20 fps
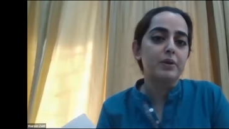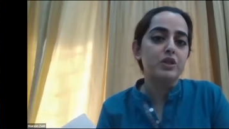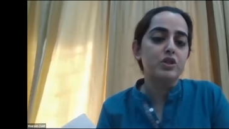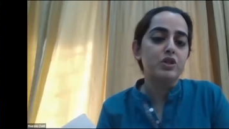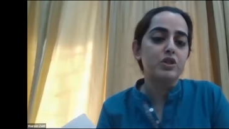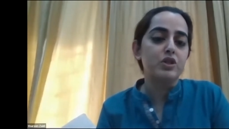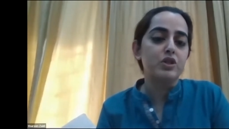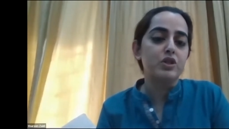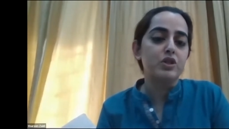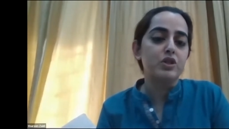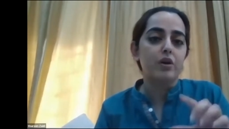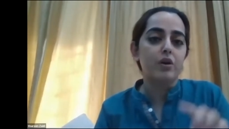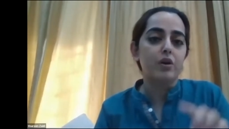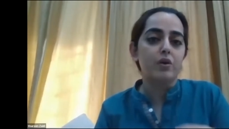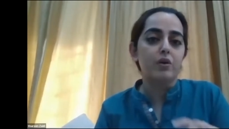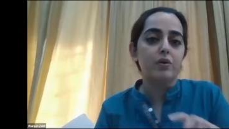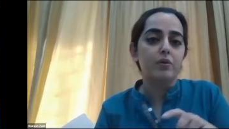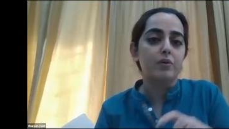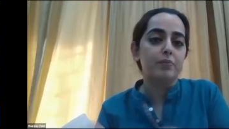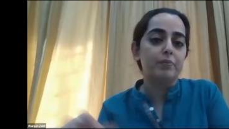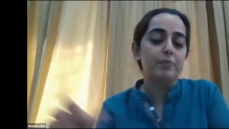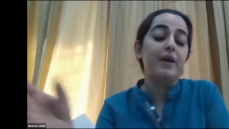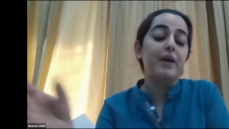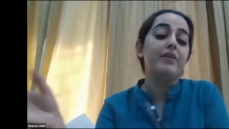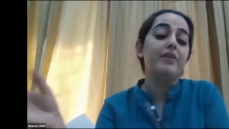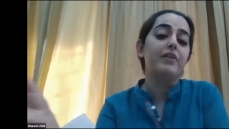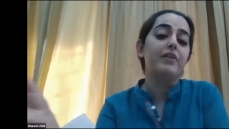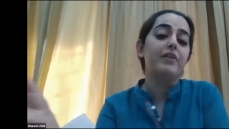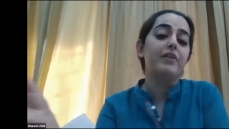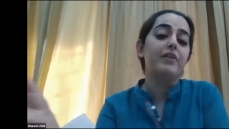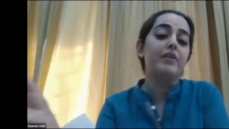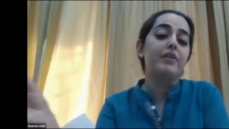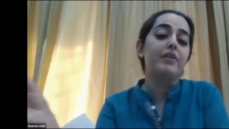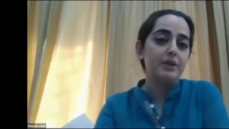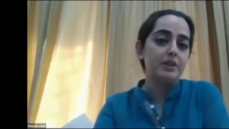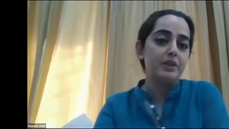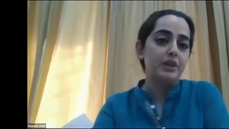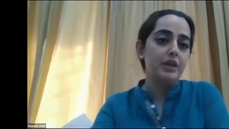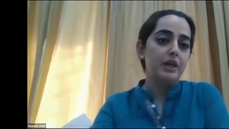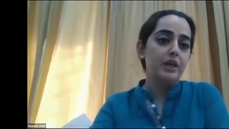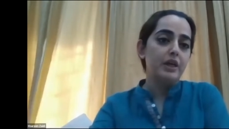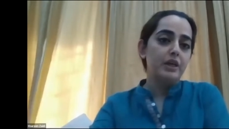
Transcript: placed on by the government